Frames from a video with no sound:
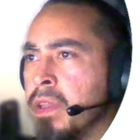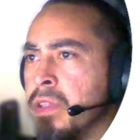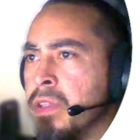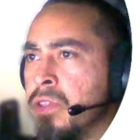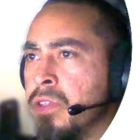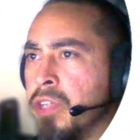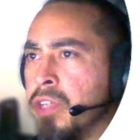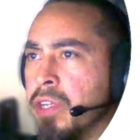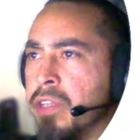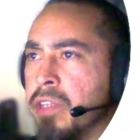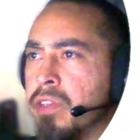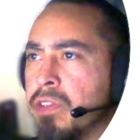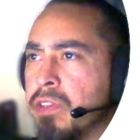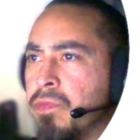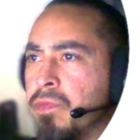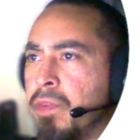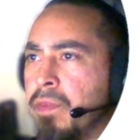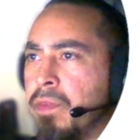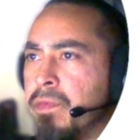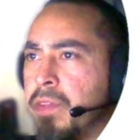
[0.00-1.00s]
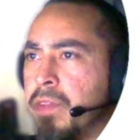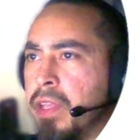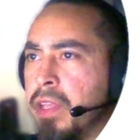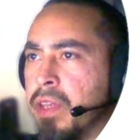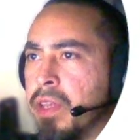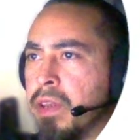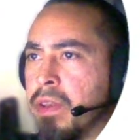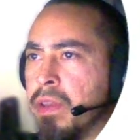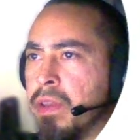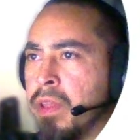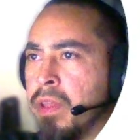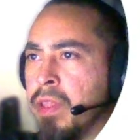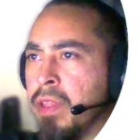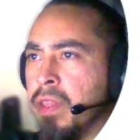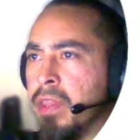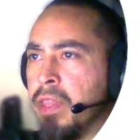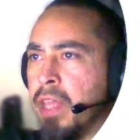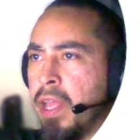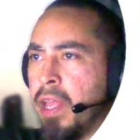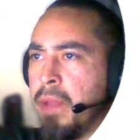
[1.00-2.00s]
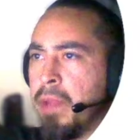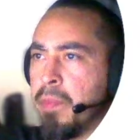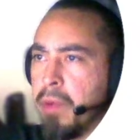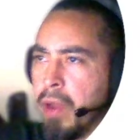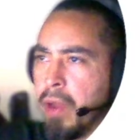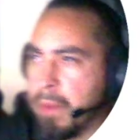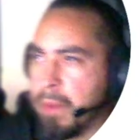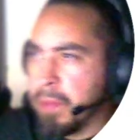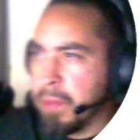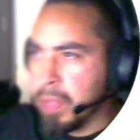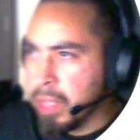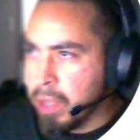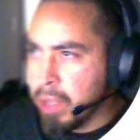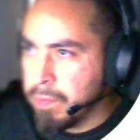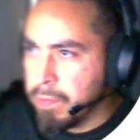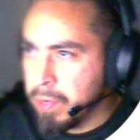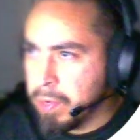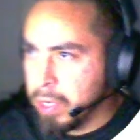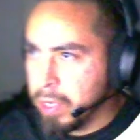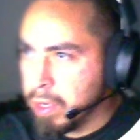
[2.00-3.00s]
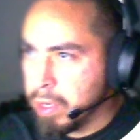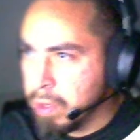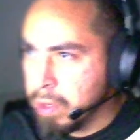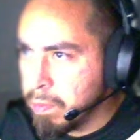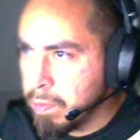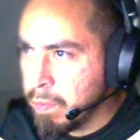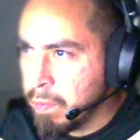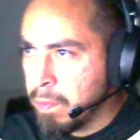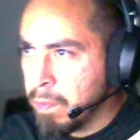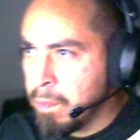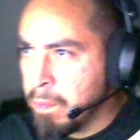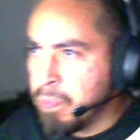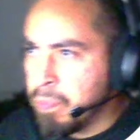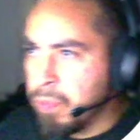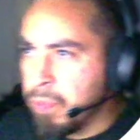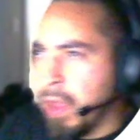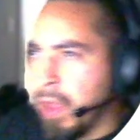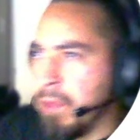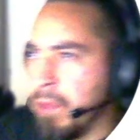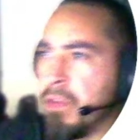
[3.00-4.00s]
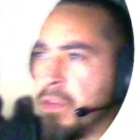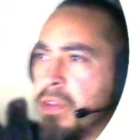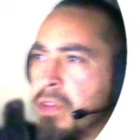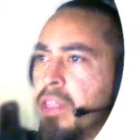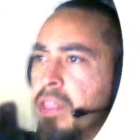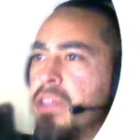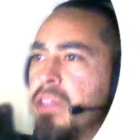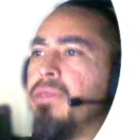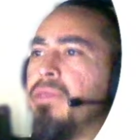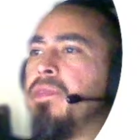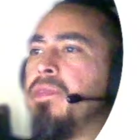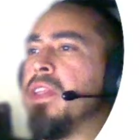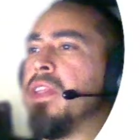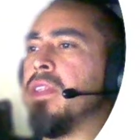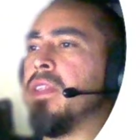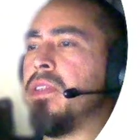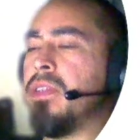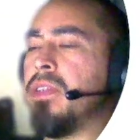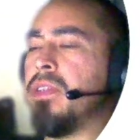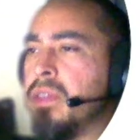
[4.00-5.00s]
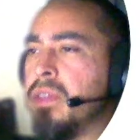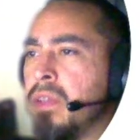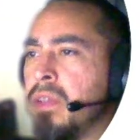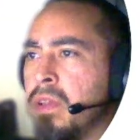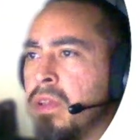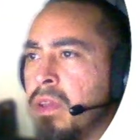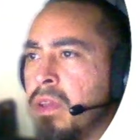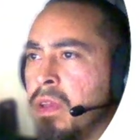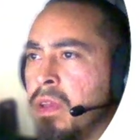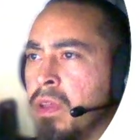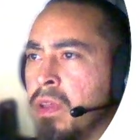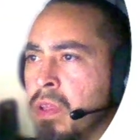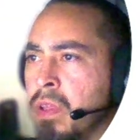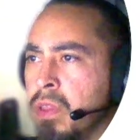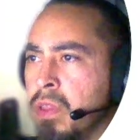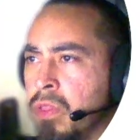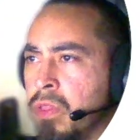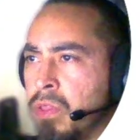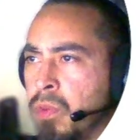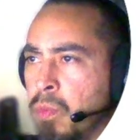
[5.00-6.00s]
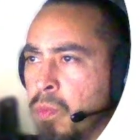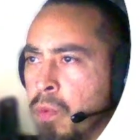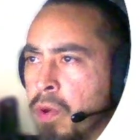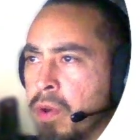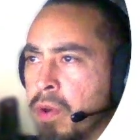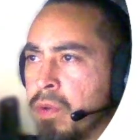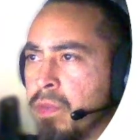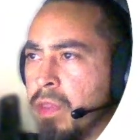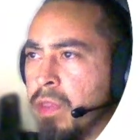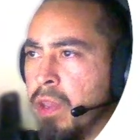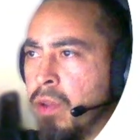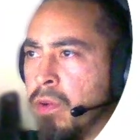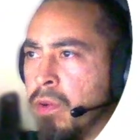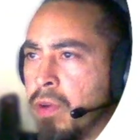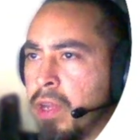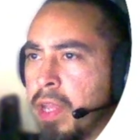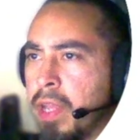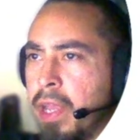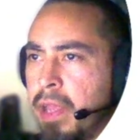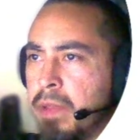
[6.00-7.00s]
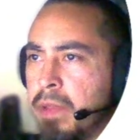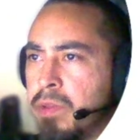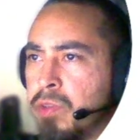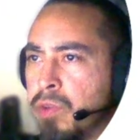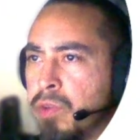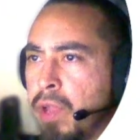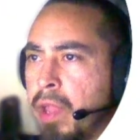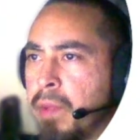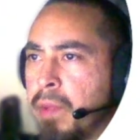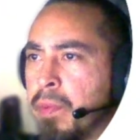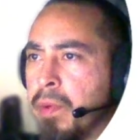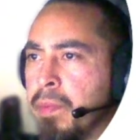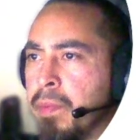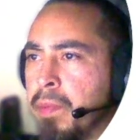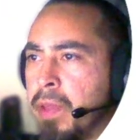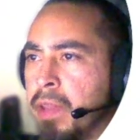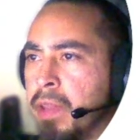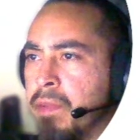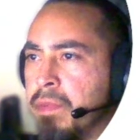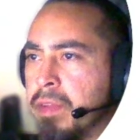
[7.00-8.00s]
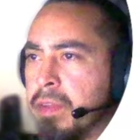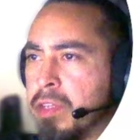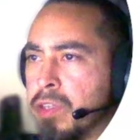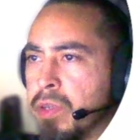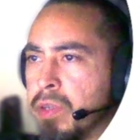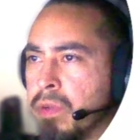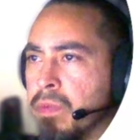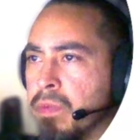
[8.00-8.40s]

Genesis 15. The Abrahamic Covenant. After these events, the word of the Lord came to Abram in a vision.